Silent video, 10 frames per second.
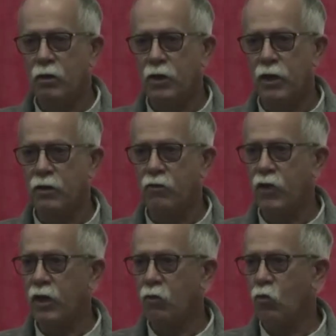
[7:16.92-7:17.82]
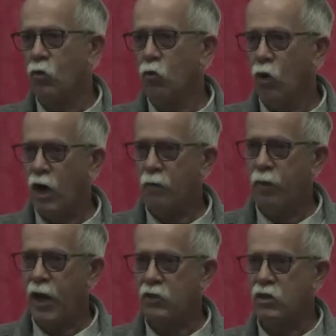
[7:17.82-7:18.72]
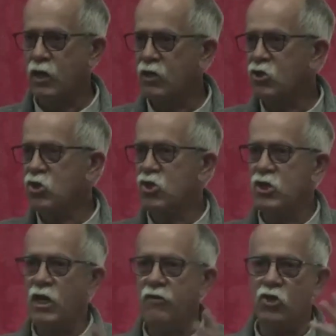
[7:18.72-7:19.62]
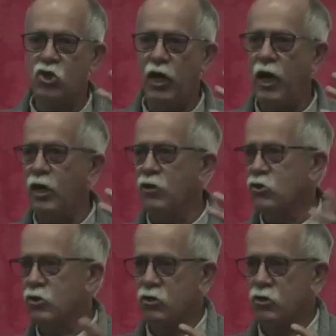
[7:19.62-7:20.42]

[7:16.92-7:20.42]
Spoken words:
And they would walk back. I could just see the change.